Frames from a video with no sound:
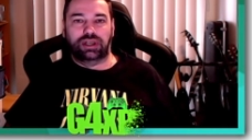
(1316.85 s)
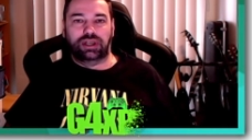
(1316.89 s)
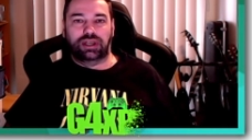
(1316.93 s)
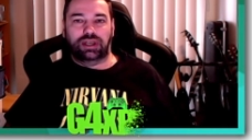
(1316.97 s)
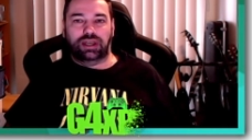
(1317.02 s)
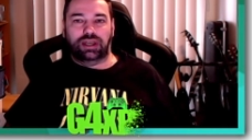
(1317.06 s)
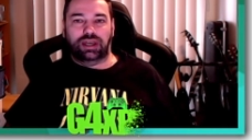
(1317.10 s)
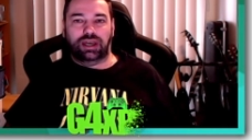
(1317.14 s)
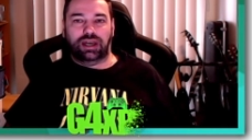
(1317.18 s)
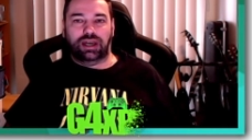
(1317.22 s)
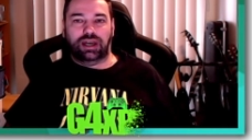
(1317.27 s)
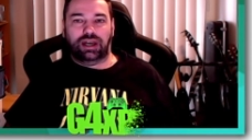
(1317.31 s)

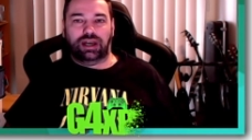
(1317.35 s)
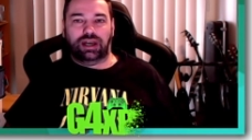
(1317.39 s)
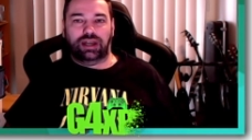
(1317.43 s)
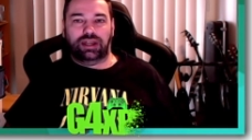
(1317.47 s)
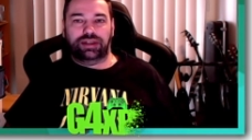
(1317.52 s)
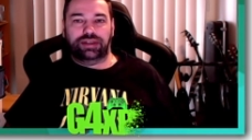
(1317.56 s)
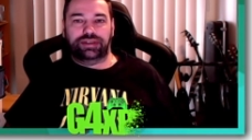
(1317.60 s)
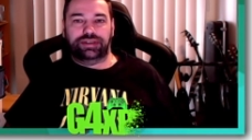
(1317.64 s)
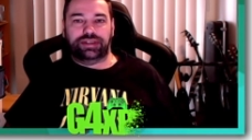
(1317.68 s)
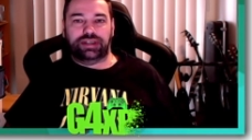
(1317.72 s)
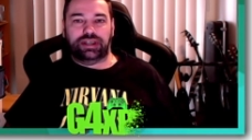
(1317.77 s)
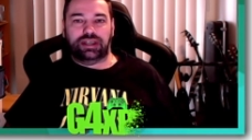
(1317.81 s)

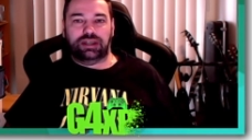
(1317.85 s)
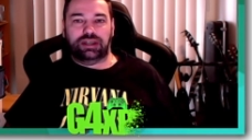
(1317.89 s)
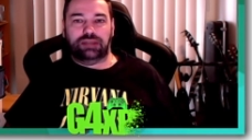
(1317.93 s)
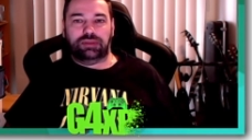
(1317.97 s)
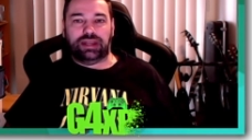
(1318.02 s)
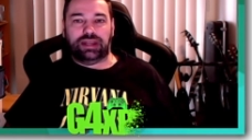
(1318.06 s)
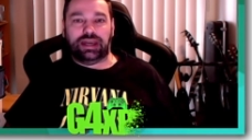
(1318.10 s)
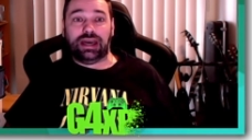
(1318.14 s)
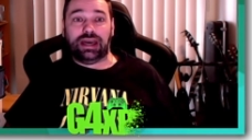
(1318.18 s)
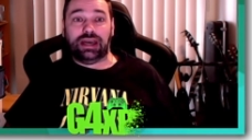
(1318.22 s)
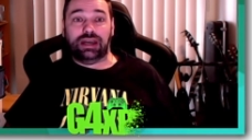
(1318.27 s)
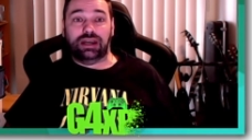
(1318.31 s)
And um,
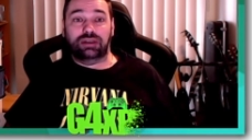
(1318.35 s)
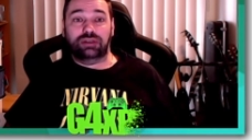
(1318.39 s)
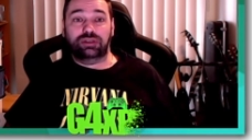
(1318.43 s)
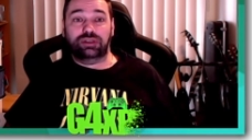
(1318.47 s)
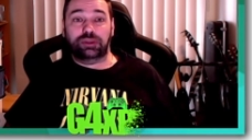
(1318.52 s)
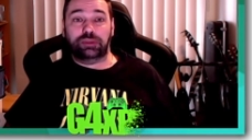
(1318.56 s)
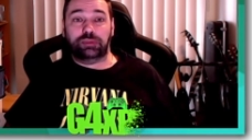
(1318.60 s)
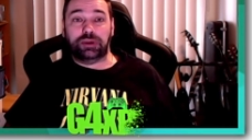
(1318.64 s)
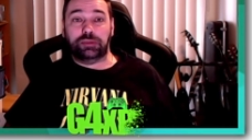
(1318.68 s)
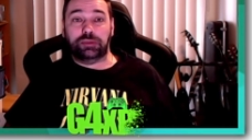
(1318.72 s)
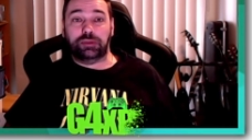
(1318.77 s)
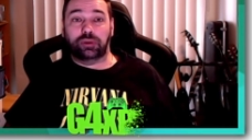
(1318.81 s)
now the
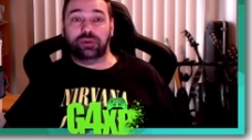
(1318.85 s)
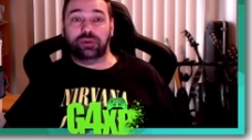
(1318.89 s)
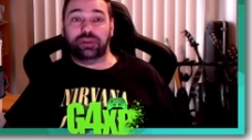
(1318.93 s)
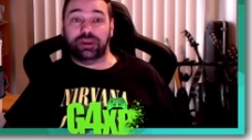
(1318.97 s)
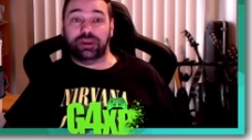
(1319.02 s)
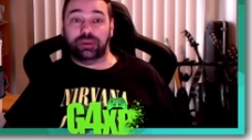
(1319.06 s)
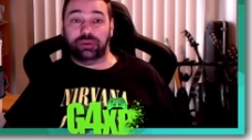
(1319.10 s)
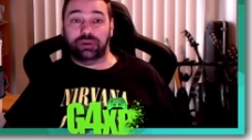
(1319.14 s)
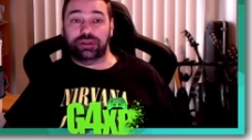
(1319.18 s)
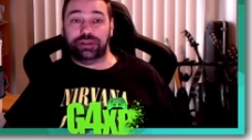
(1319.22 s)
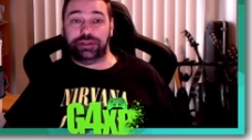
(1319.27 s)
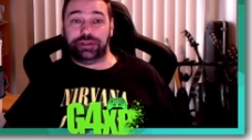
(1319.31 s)
people
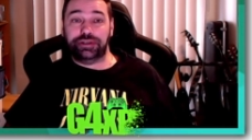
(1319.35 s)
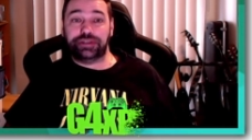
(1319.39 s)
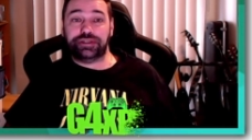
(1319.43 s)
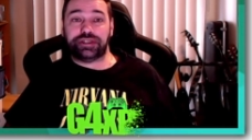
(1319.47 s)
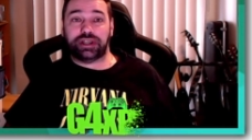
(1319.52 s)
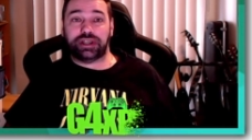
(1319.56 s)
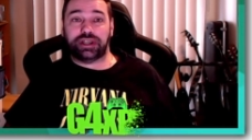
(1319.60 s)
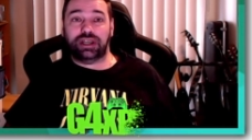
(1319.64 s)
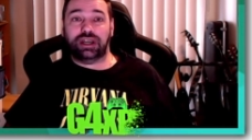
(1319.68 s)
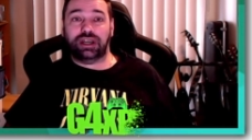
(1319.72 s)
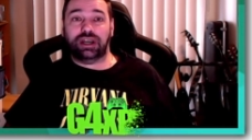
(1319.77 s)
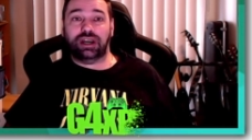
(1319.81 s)
that were
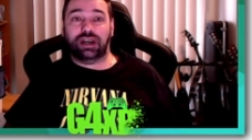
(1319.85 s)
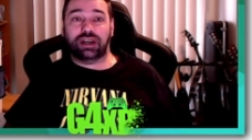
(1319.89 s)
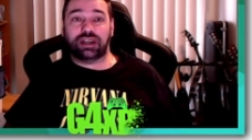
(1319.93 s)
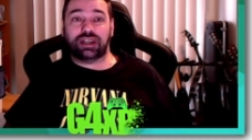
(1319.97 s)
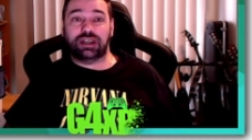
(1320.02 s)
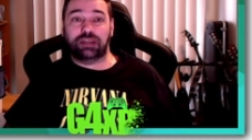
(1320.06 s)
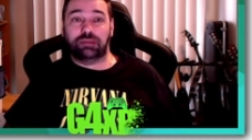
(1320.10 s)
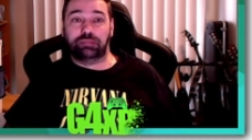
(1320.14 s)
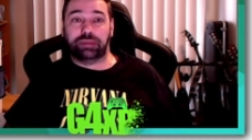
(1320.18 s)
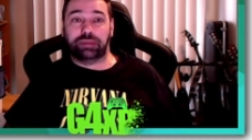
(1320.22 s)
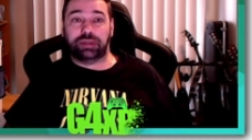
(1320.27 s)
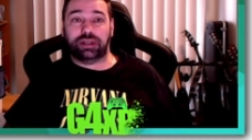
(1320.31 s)
using it are
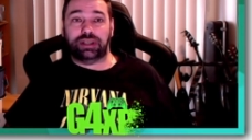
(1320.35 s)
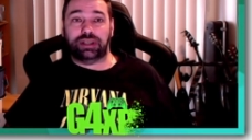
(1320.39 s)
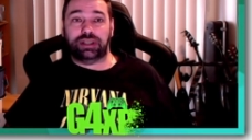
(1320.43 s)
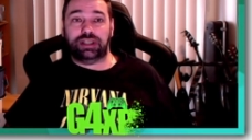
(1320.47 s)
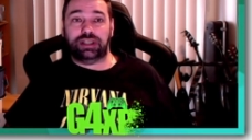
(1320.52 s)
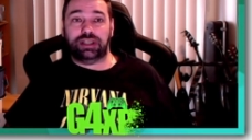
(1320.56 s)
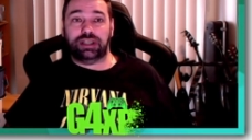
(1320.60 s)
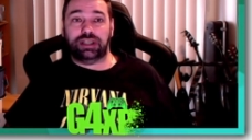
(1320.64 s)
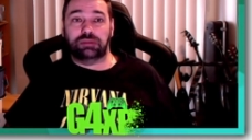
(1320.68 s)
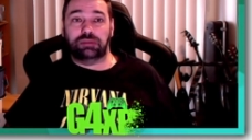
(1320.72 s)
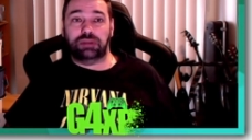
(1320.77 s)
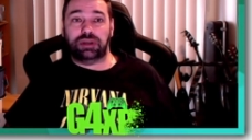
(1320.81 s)

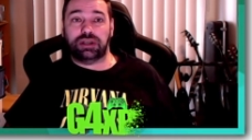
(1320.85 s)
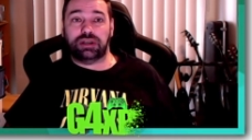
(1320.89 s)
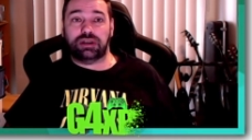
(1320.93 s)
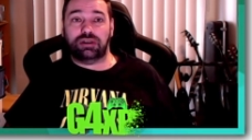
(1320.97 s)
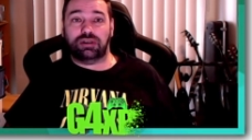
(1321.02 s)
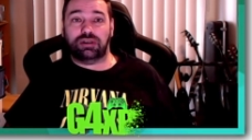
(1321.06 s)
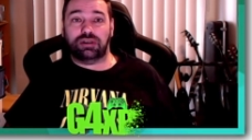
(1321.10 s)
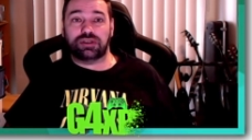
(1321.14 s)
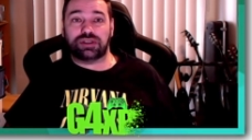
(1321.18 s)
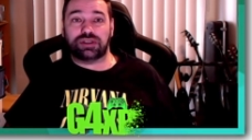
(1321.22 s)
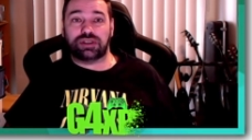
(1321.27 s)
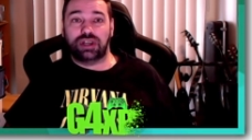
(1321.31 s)
complaining
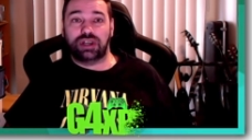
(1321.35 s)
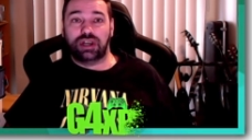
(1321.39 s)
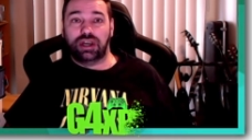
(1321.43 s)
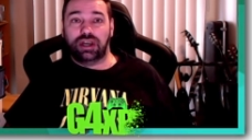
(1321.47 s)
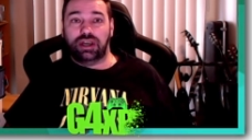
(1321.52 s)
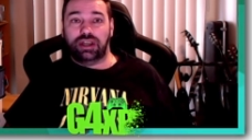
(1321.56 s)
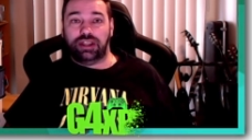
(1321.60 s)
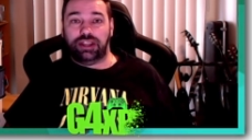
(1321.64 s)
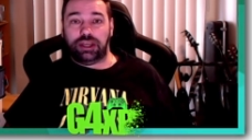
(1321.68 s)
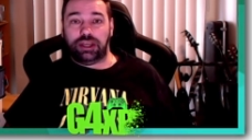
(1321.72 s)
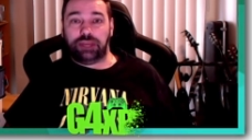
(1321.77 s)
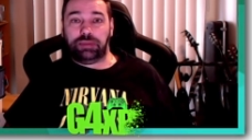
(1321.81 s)
because
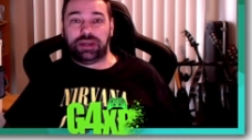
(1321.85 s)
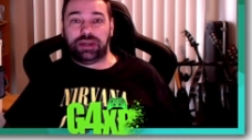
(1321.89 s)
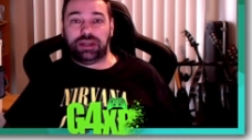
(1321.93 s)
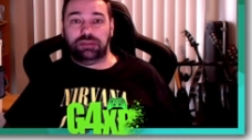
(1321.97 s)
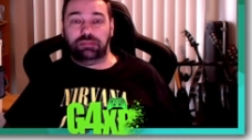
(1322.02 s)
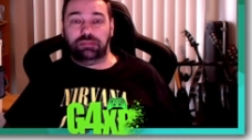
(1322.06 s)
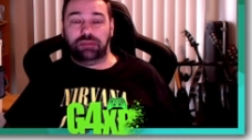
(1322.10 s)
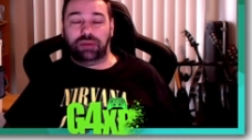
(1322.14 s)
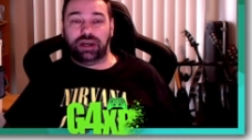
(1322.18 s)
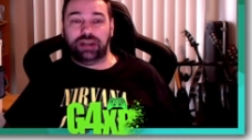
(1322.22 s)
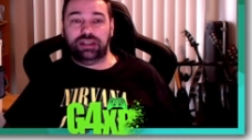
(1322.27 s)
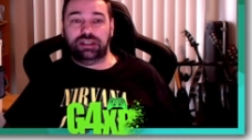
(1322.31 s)
they paid
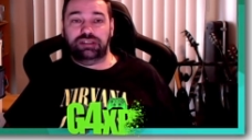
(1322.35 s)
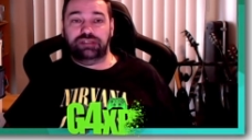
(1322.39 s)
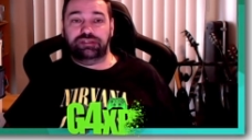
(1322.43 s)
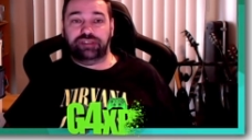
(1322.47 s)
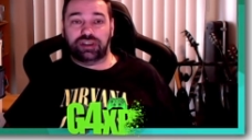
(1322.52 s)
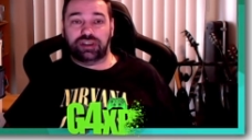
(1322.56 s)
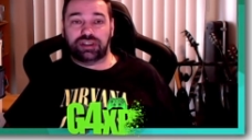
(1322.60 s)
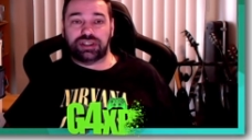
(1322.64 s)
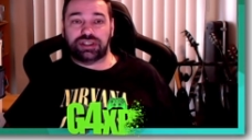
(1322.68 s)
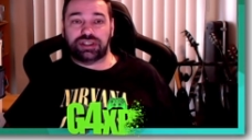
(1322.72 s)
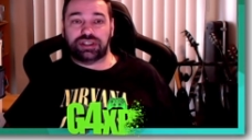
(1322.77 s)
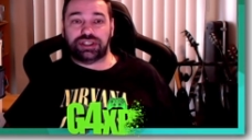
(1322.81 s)
money
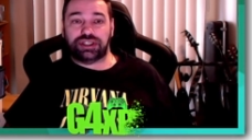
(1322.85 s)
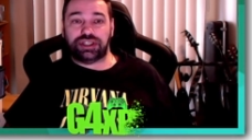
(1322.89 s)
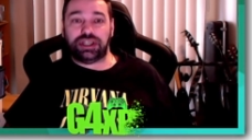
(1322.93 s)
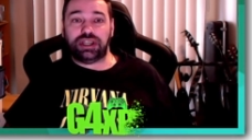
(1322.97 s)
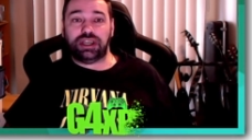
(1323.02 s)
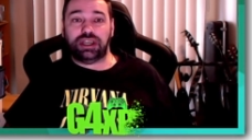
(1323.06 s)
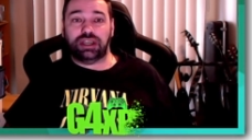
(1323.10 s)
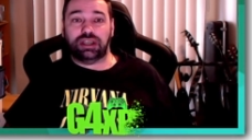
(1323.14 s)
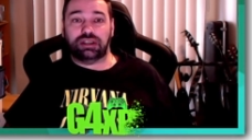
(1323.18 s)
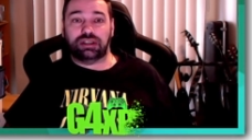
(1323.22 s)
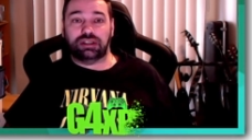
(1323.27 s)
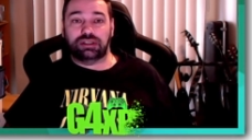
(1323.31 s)
for
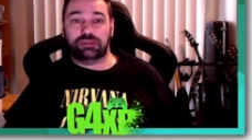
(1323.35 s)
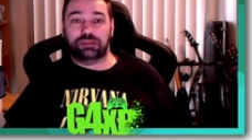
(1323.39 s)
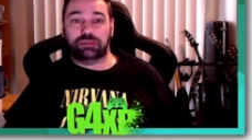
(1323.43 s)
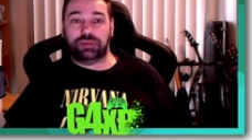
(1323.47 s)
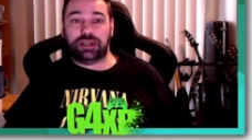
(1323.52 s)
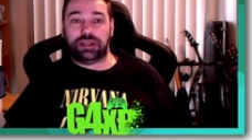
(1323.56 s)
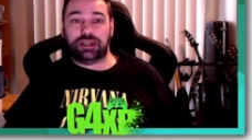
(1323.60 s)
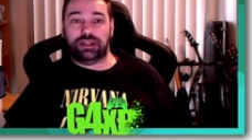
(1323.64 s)
cheating, the